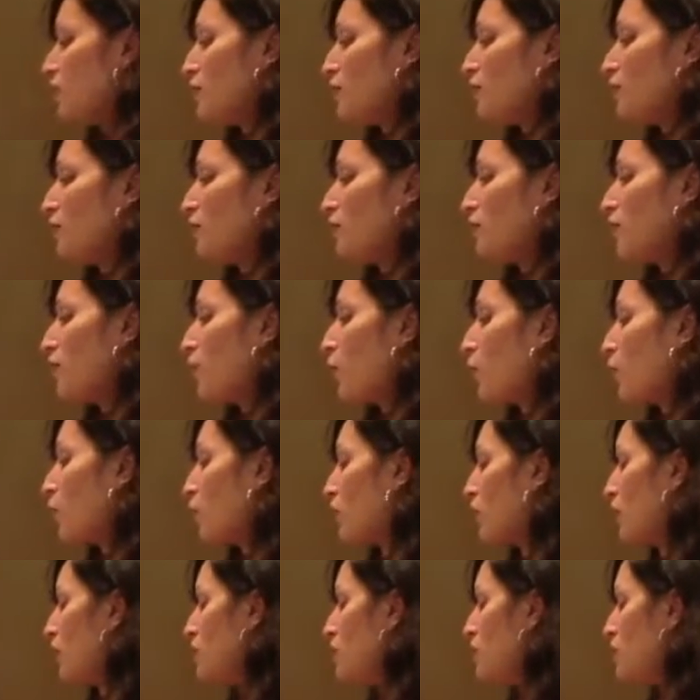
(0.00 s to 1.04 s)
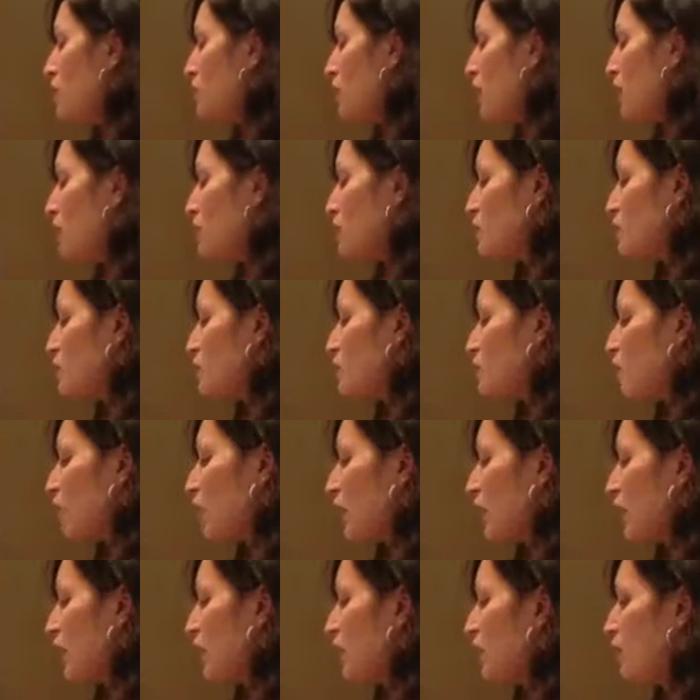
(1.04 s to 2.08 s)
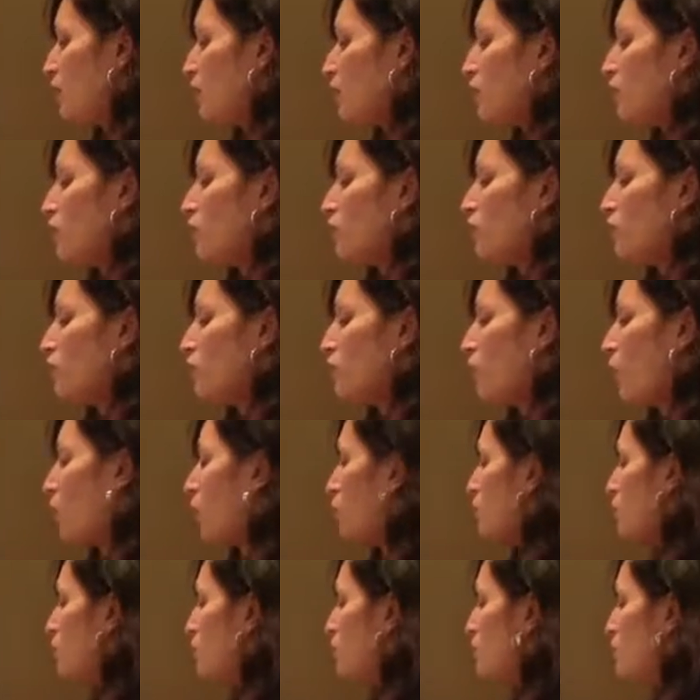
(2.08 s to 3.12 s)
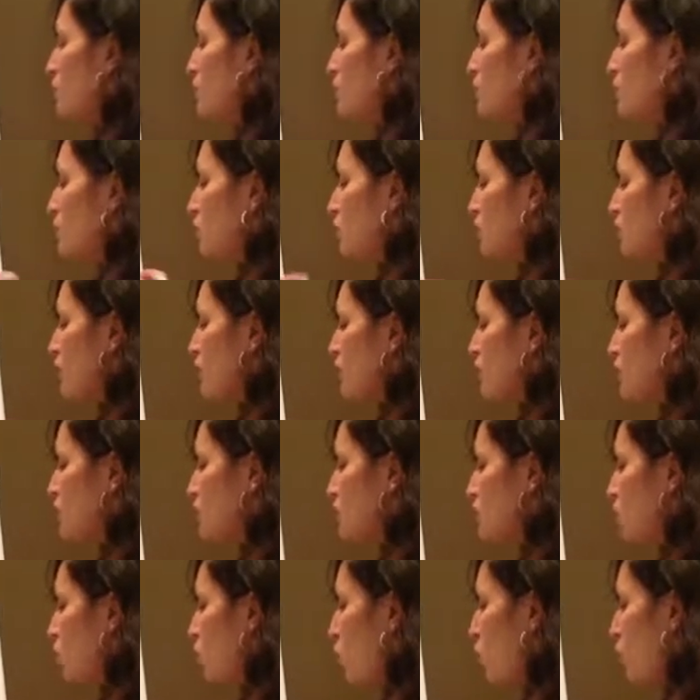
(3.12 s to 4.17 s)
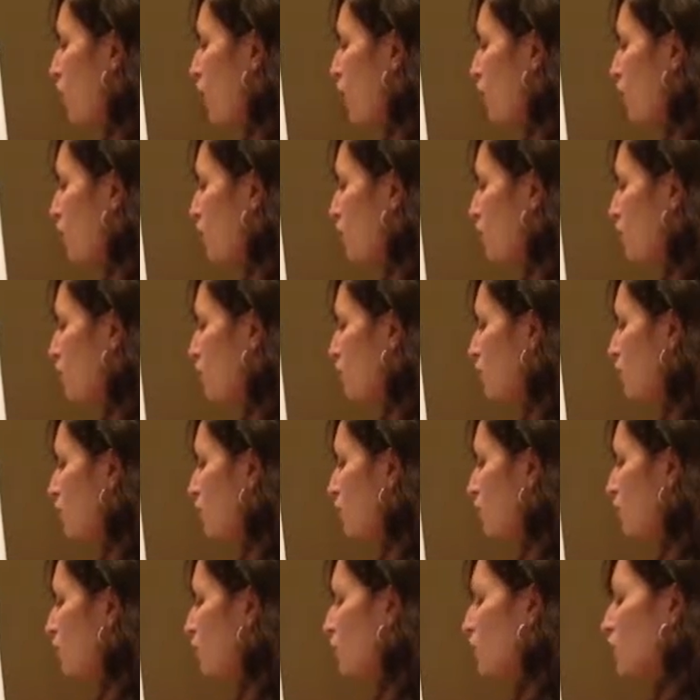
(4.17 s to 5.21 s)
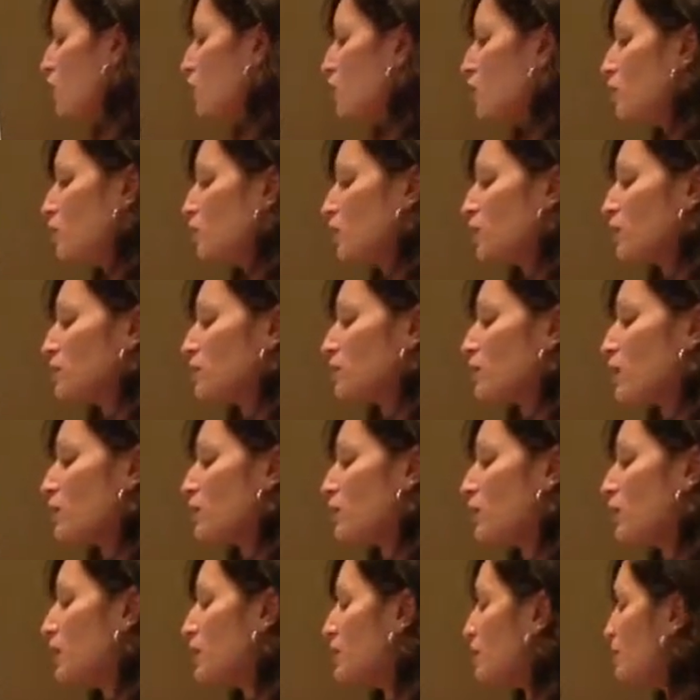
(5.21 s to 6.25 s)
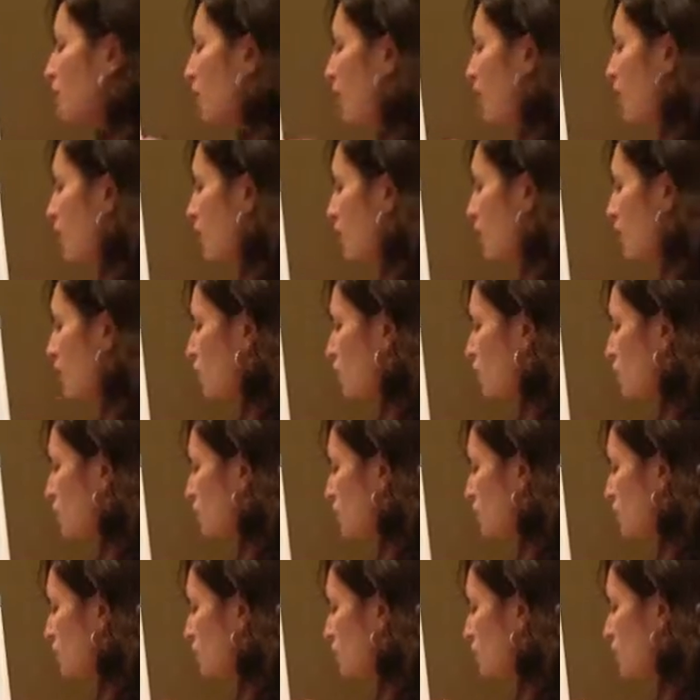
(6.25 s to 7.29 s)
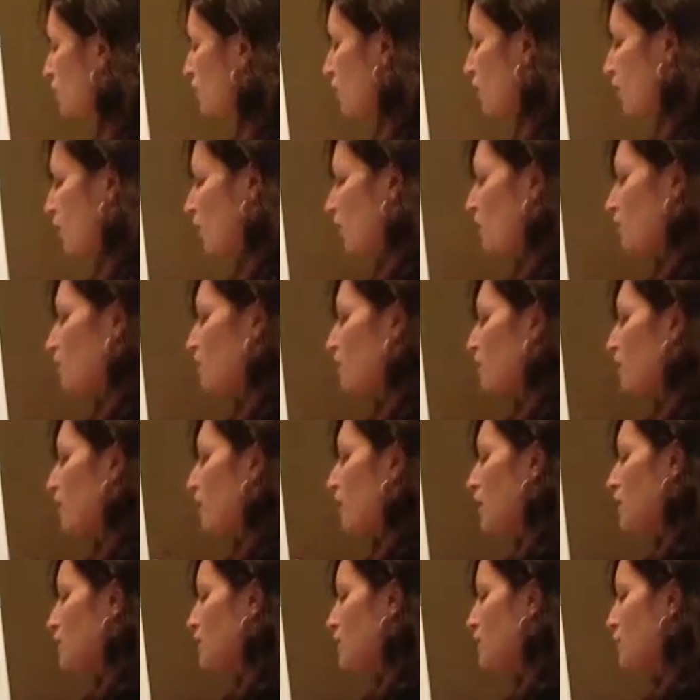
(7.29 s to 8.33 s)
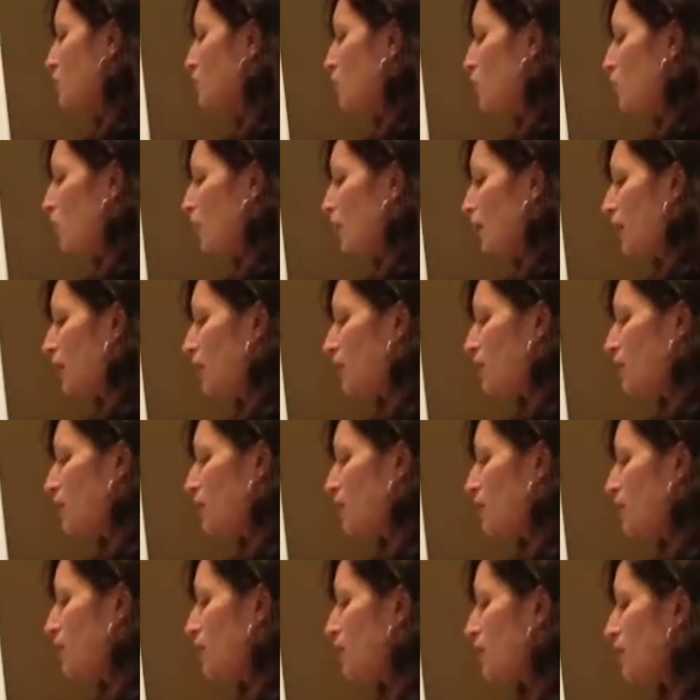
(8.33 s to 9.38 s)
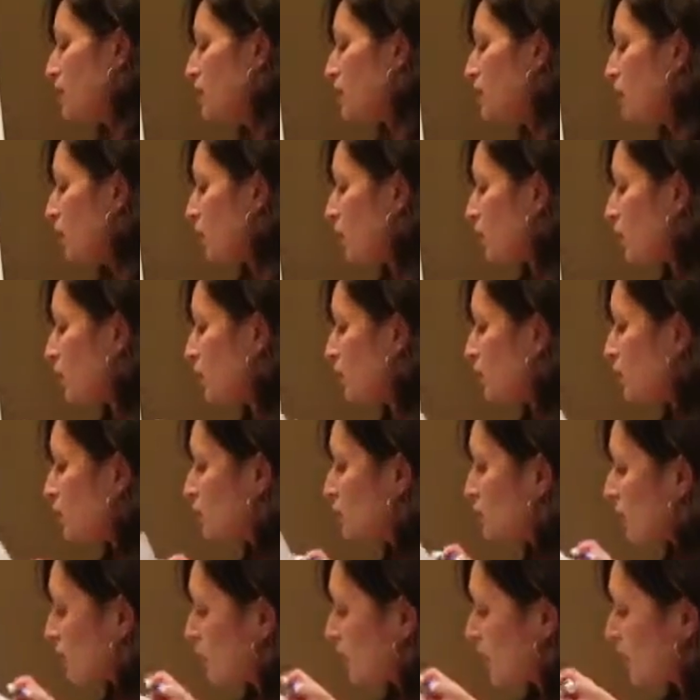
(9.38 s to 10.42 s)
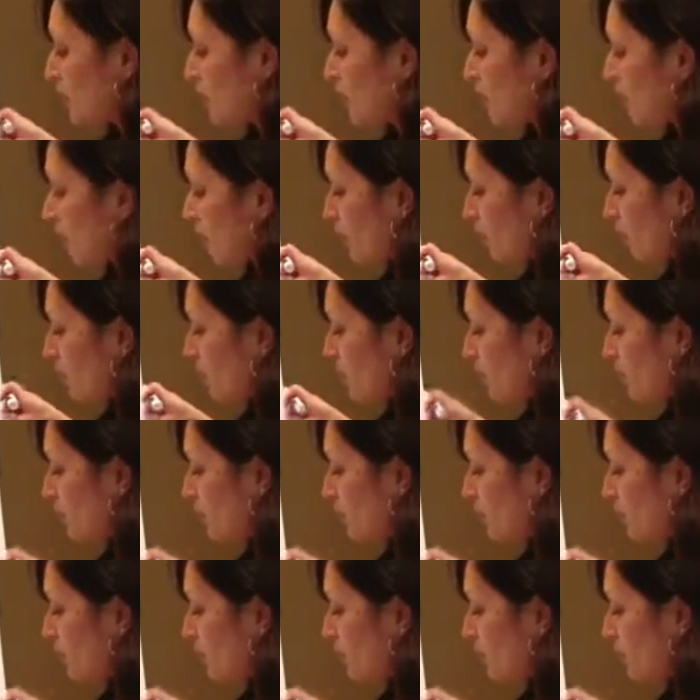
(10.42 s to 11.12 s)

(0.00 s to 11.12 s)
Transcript: 40 times 3. 4 times 3 is 12, plus my place value, 0, 120. Now I'm going to go down here